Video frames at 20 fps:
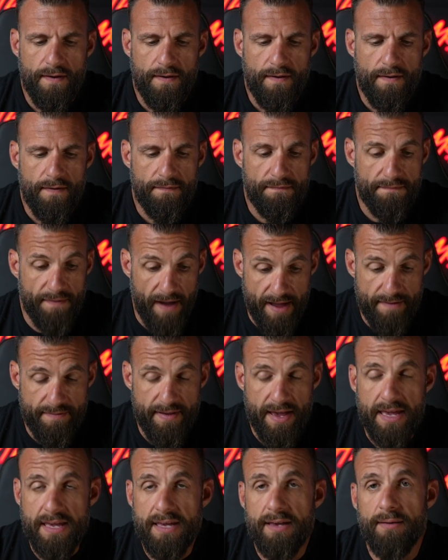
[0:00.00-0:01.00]
5
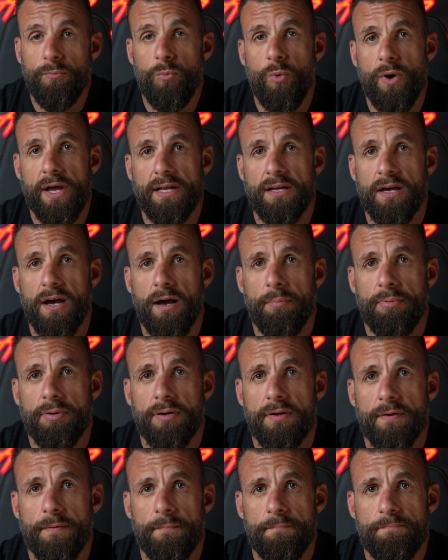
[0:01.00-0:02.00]
a.m. wake up,
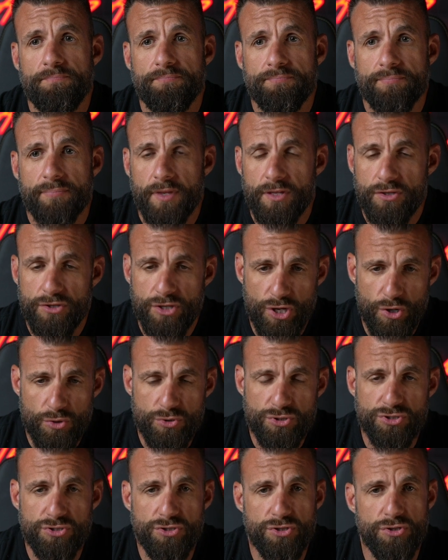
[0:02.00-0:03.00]
no
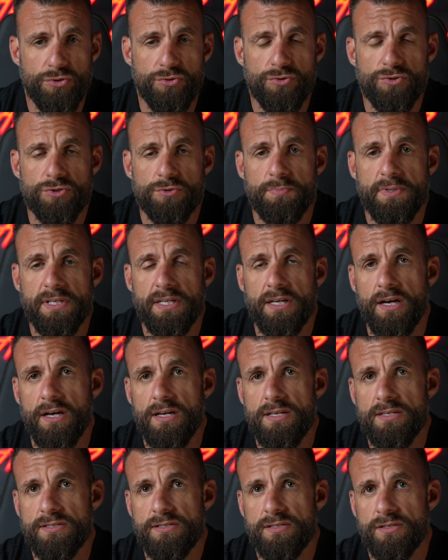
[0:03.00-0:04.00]
snooze
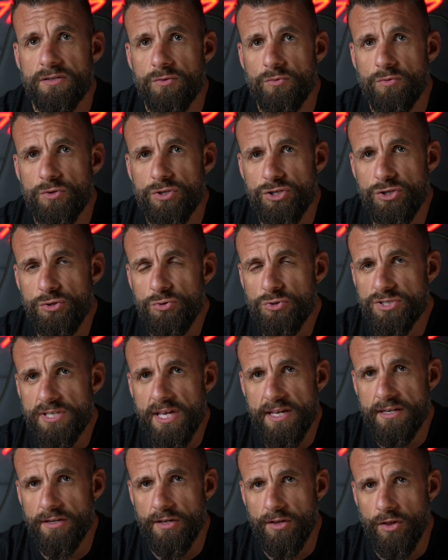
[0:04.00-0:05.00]
because you
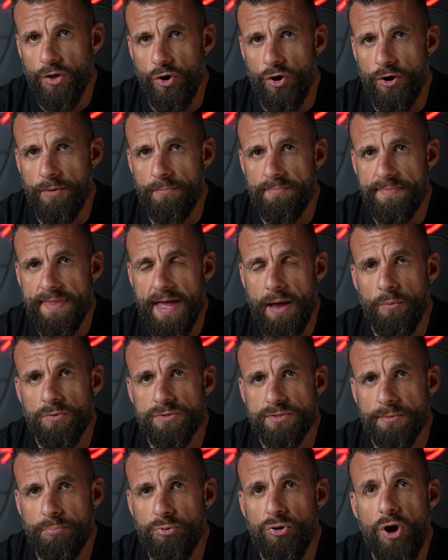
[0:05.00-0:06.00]
set an alarm. That was
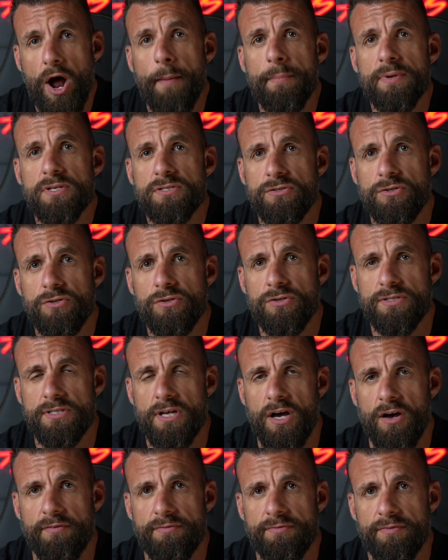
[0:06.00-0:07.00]
a promise to
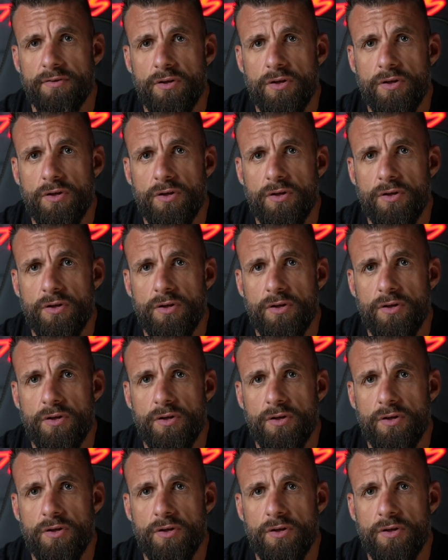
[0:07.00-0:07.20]
yourself.